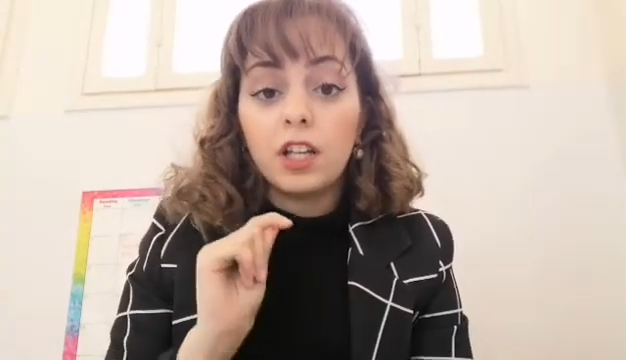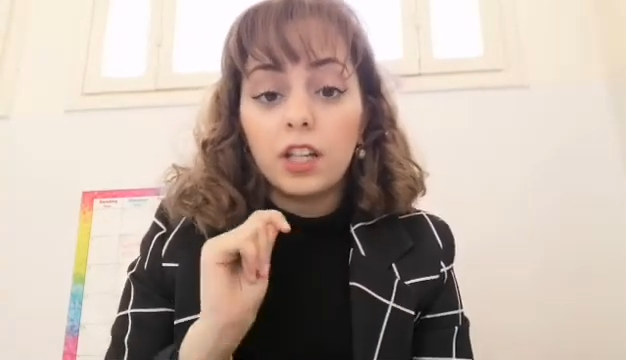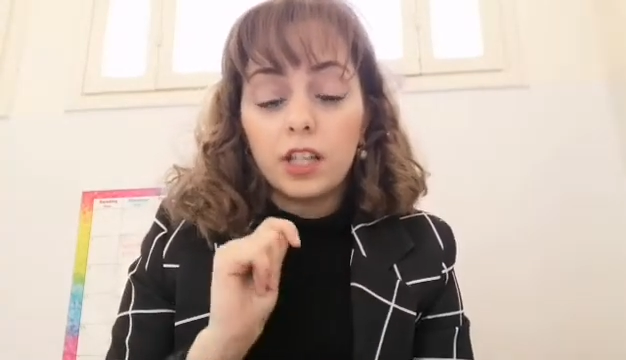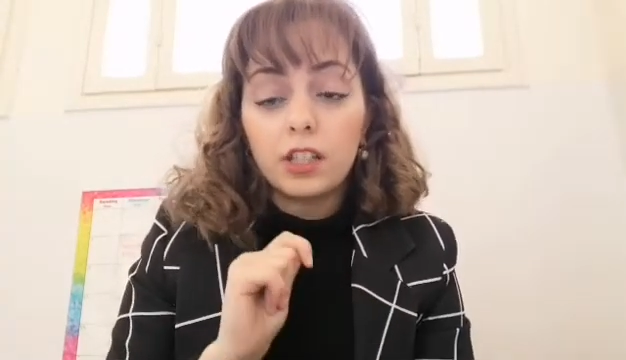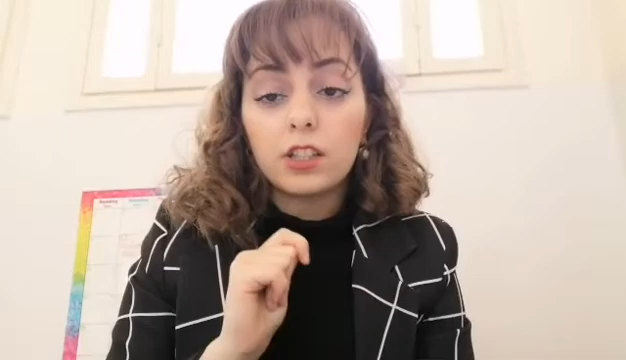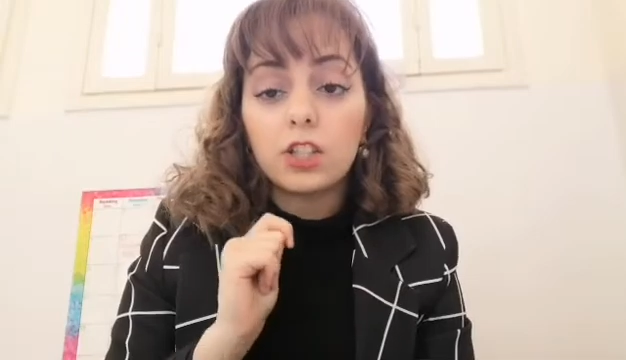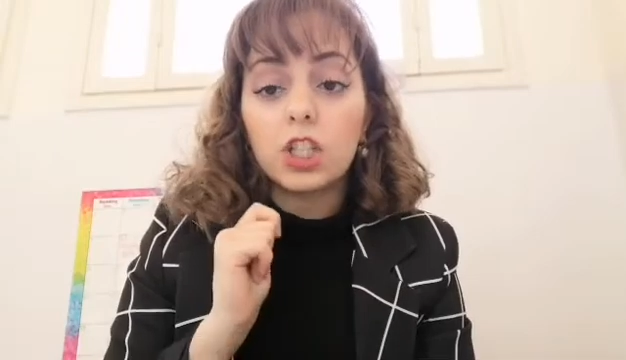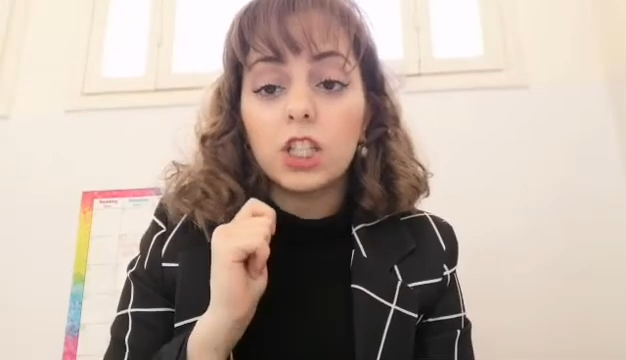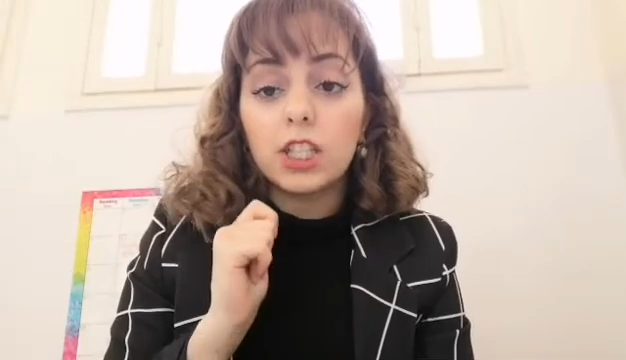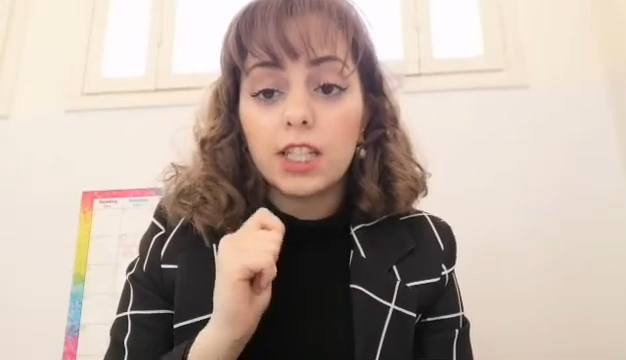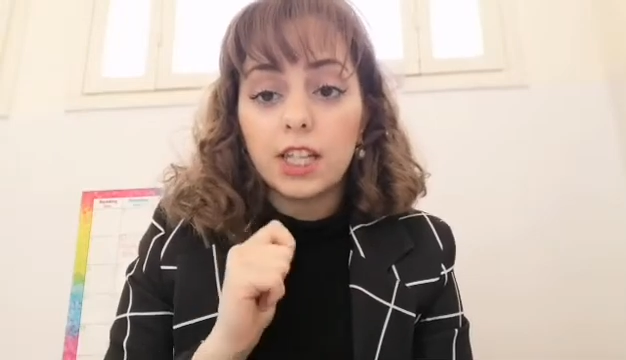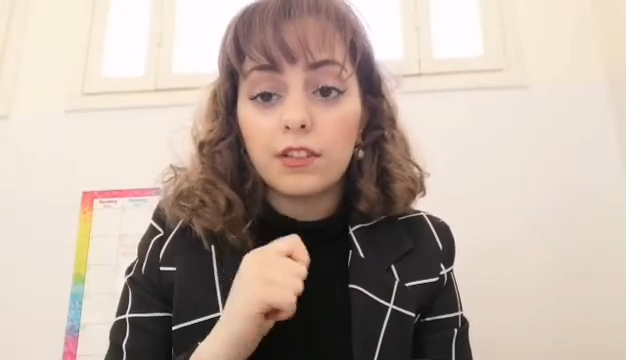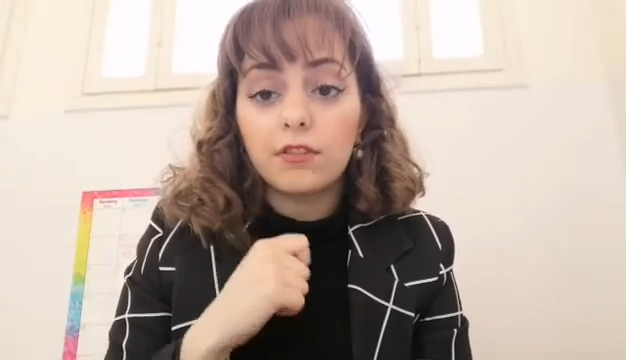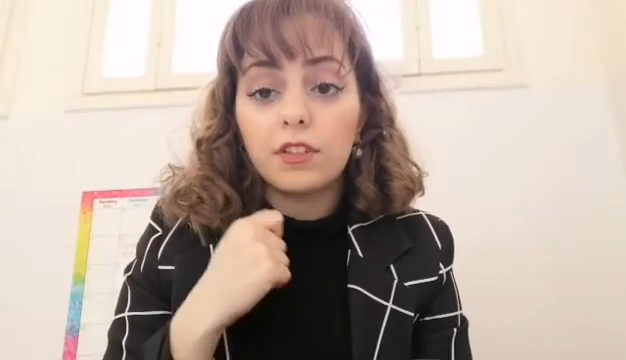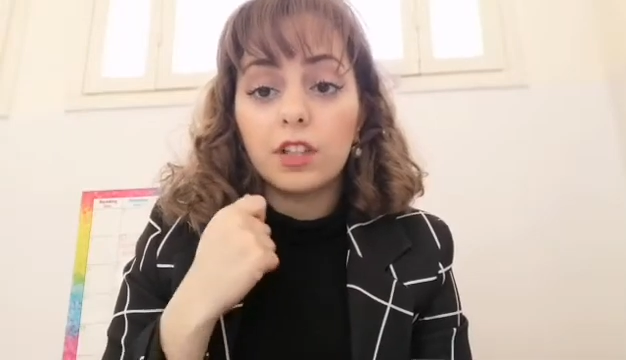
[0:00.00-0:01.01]
each and
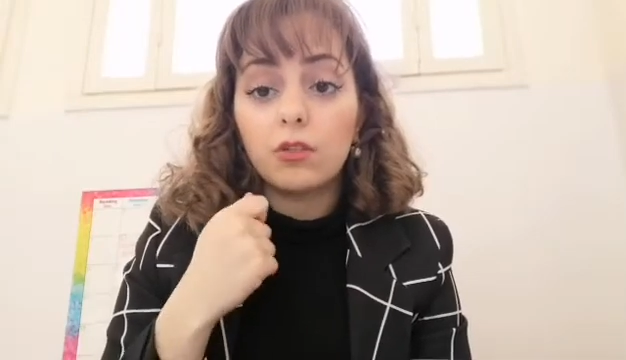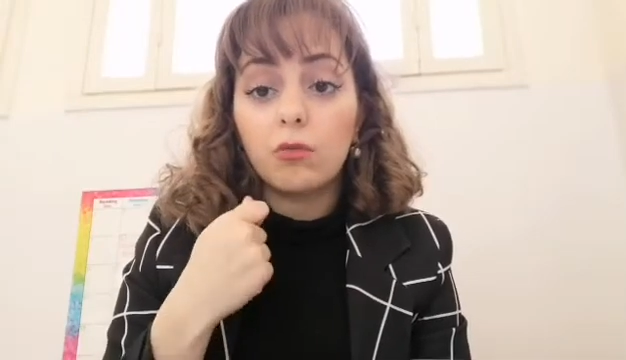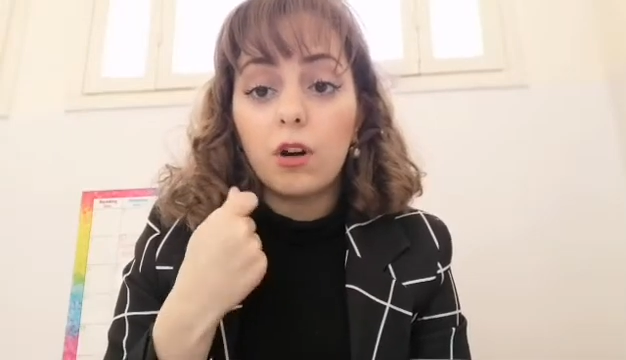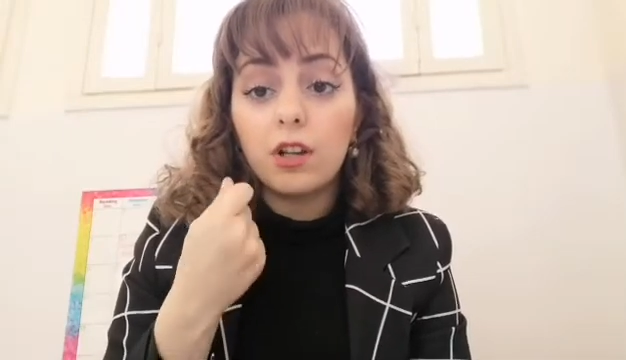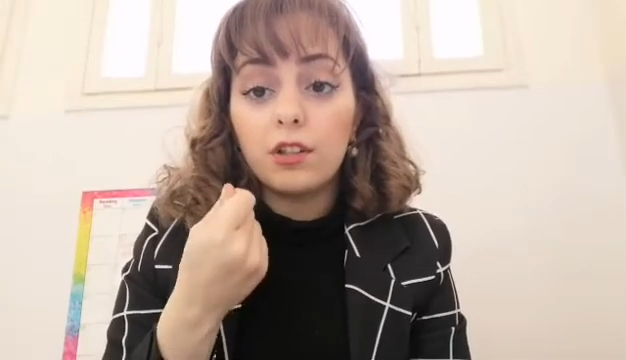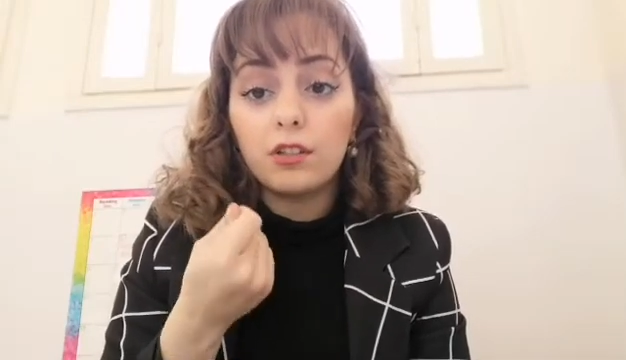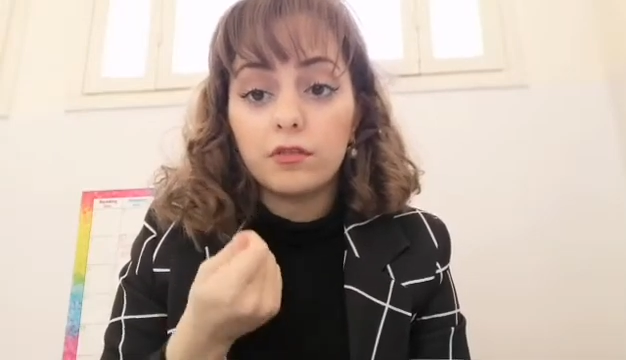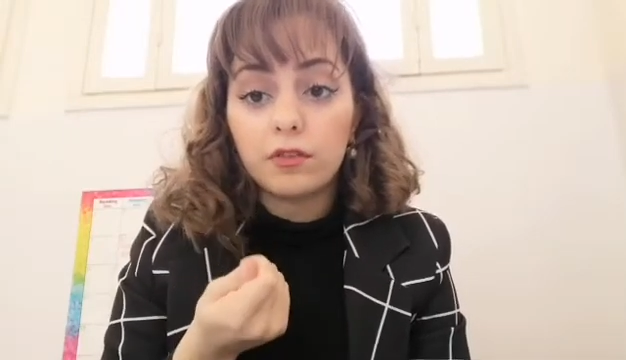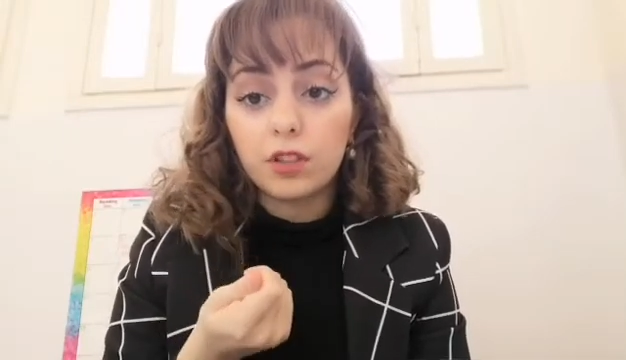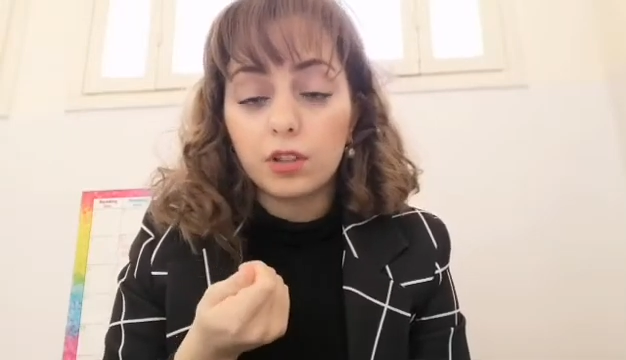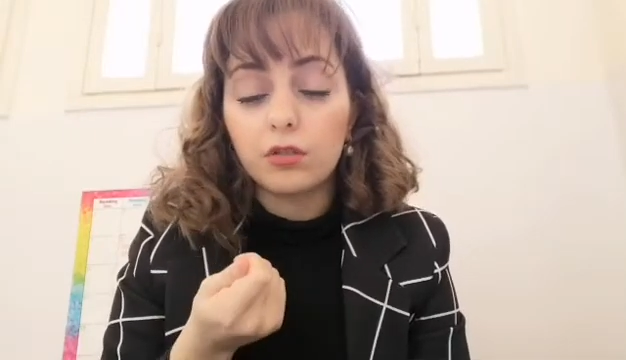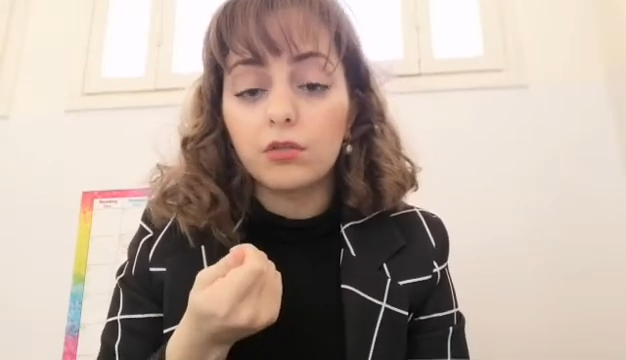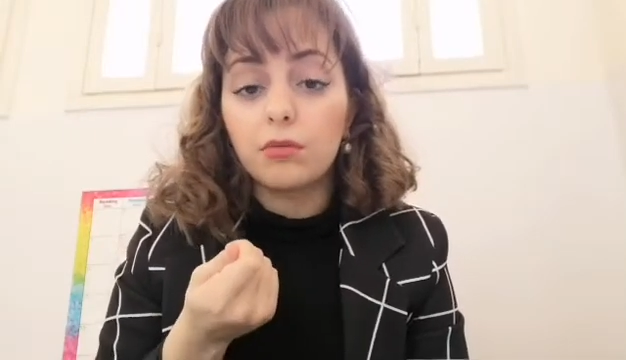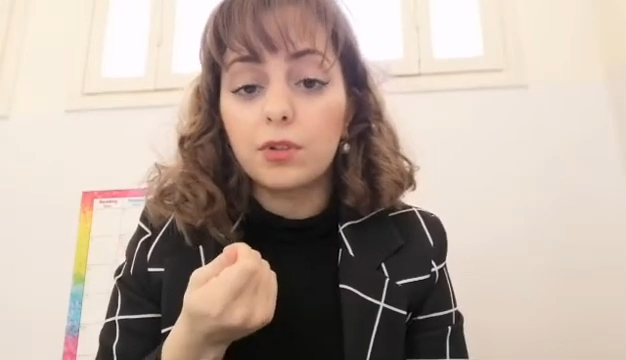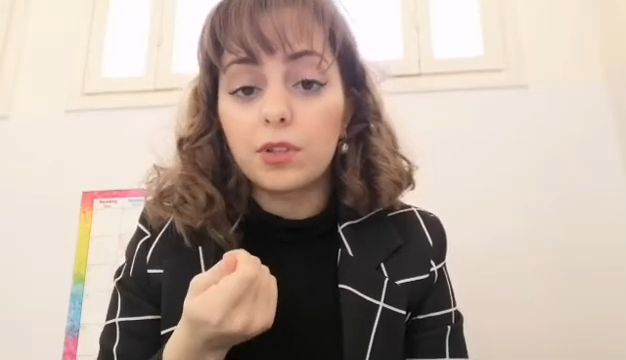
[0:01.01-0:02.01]
every one of you